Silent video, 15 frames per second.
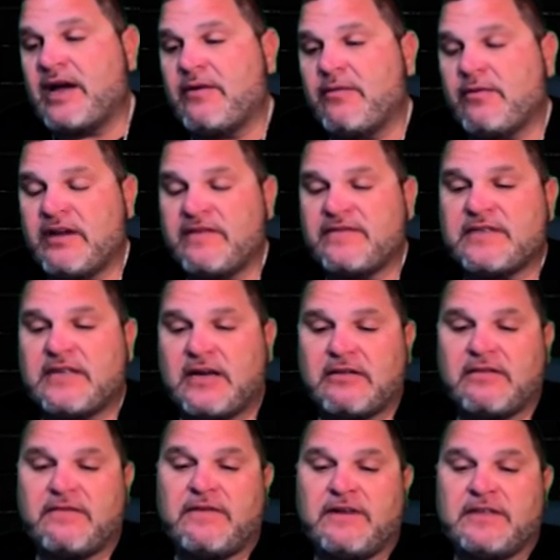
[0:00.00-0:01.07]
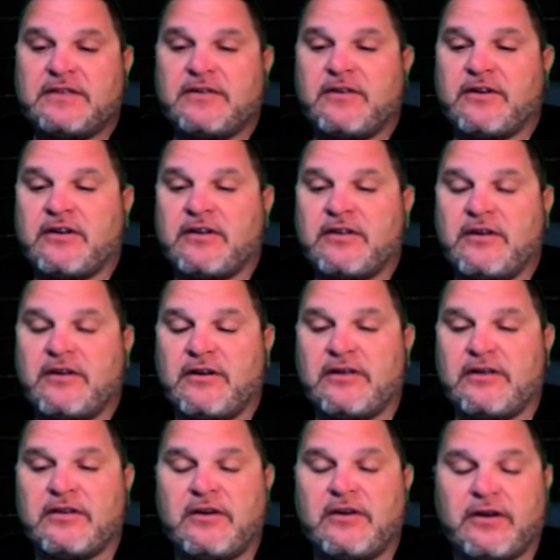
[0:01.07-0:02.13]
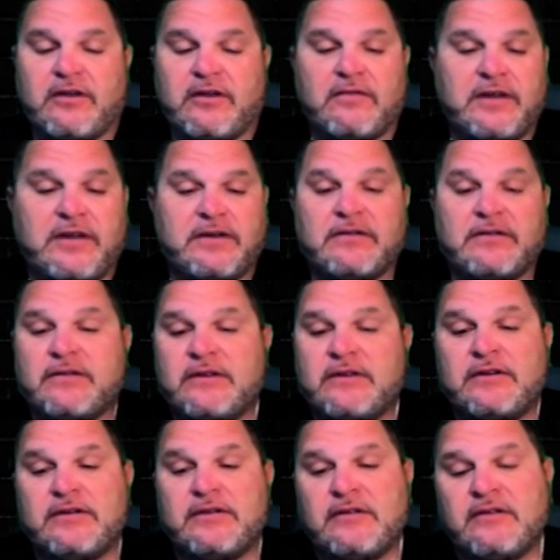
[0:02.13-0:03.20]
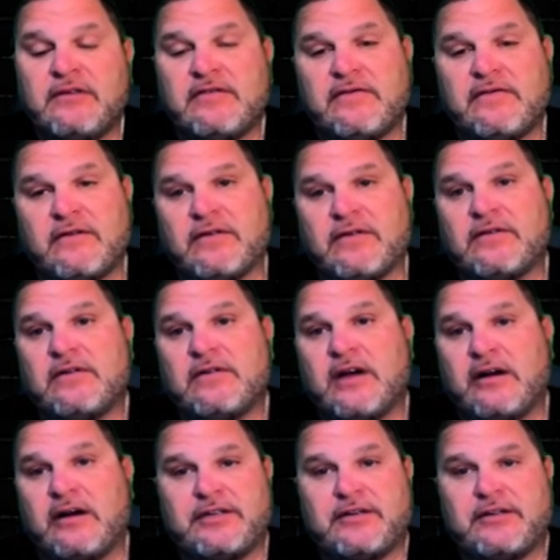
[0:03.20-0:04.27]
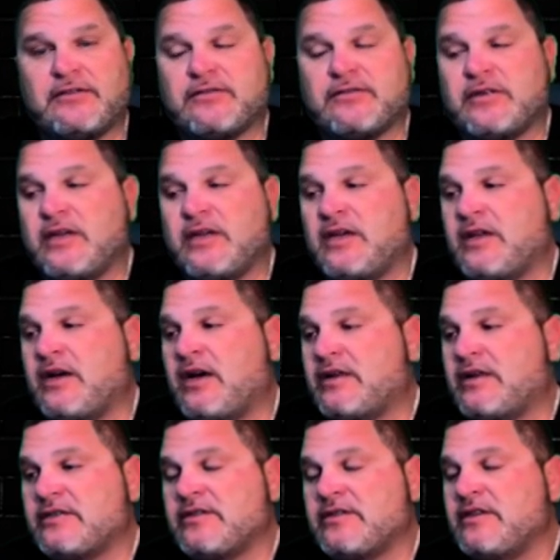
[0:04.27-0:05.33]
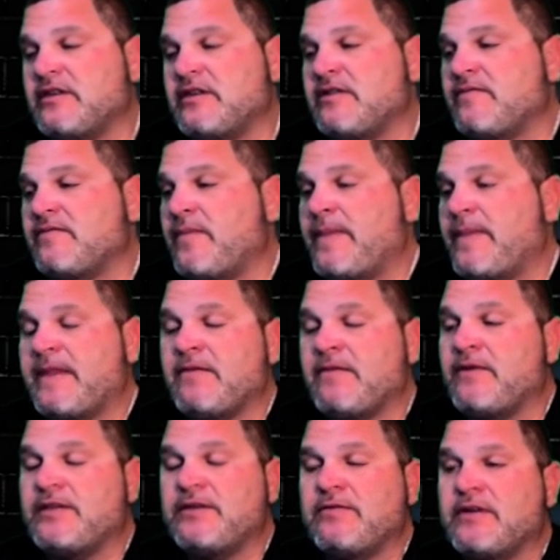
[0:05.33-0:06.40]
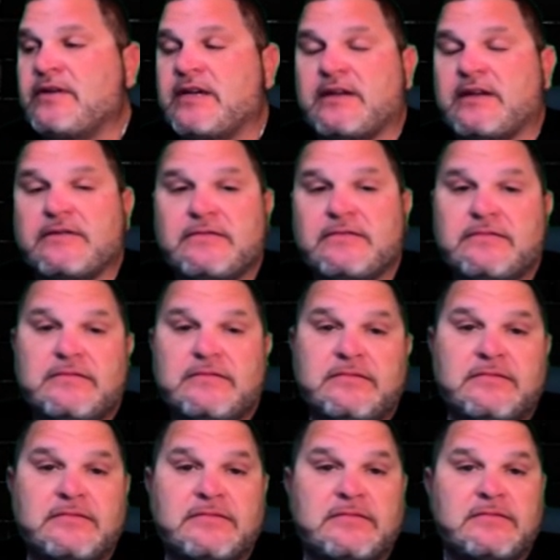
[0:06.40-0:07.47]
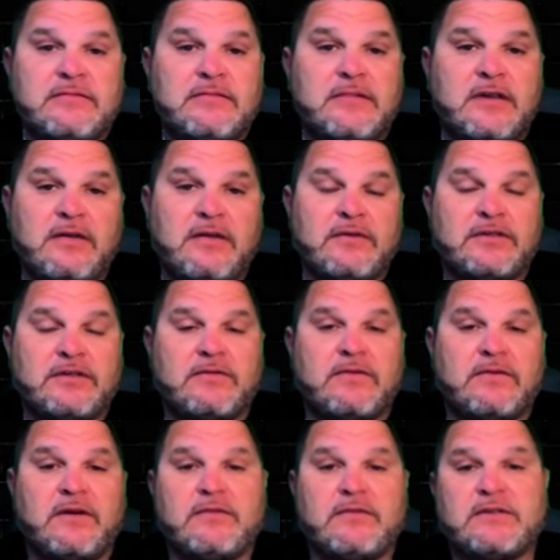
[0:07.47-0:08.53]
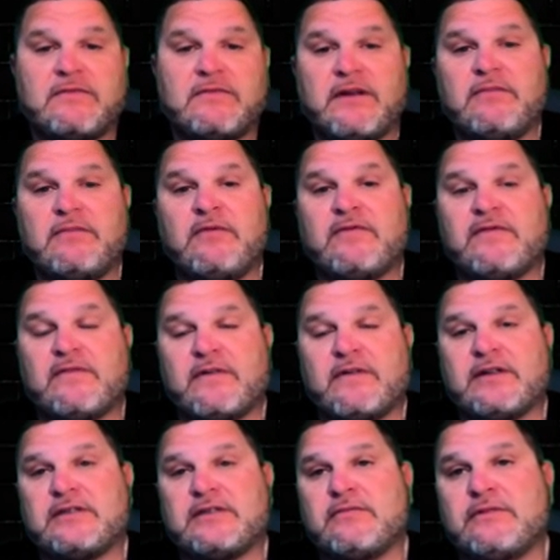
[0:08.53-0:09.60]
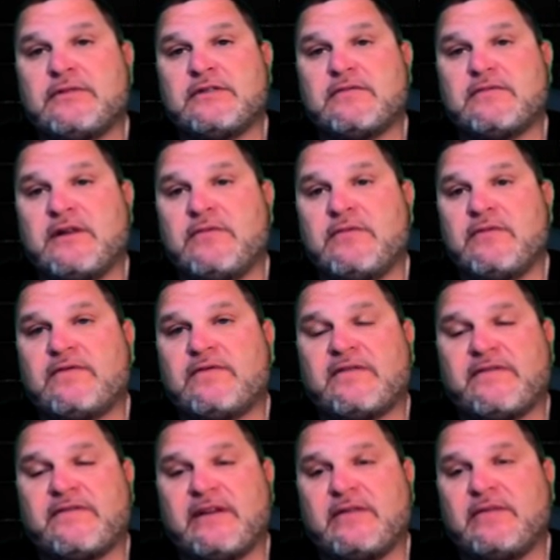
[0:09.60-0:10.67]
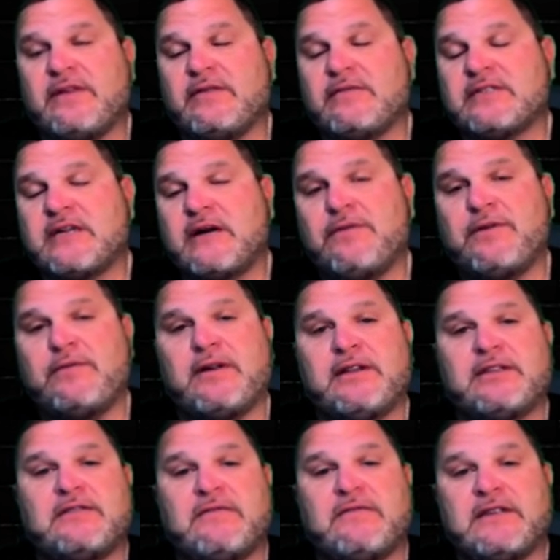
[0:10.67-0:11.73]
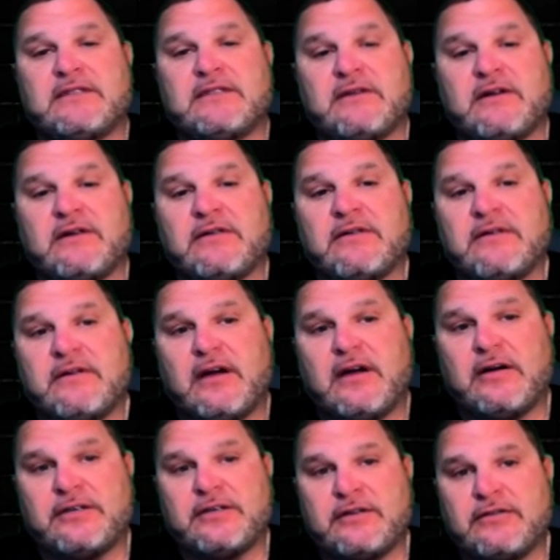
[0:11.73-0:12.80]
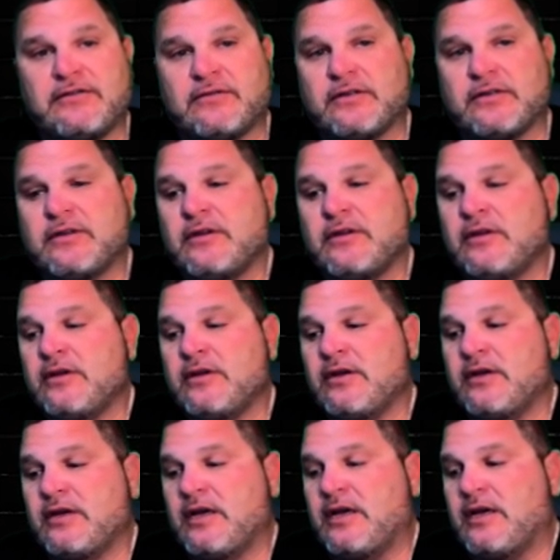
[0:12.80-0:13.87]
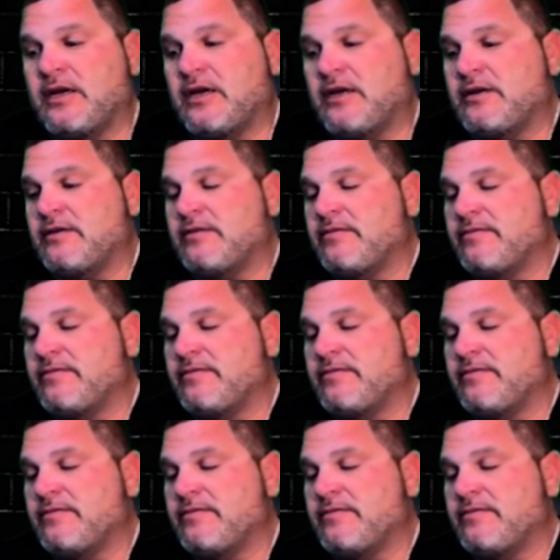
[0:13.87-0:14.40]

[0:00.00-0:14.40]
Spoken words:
wife sacrificed her career for our children, and honestly, we do it again. It was the right move for us. It was the right move for our family. It was how we wanted to raise our children. And